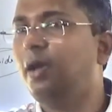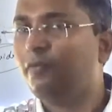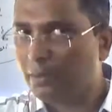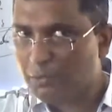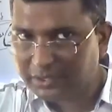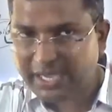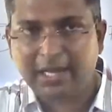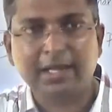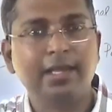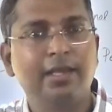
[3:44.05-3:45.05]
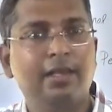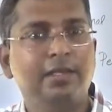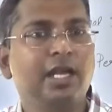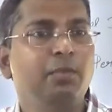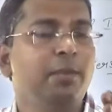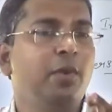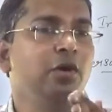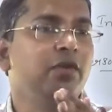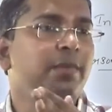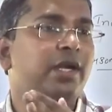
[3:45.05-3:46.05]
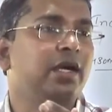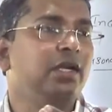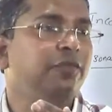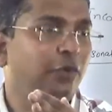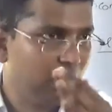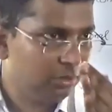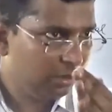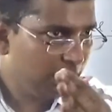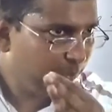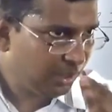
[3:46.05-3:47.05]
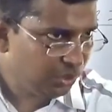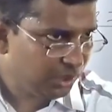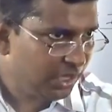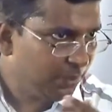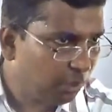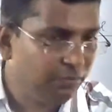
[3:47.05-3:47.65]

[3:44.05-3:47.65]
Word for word: from your salary some amount will be cut for pension and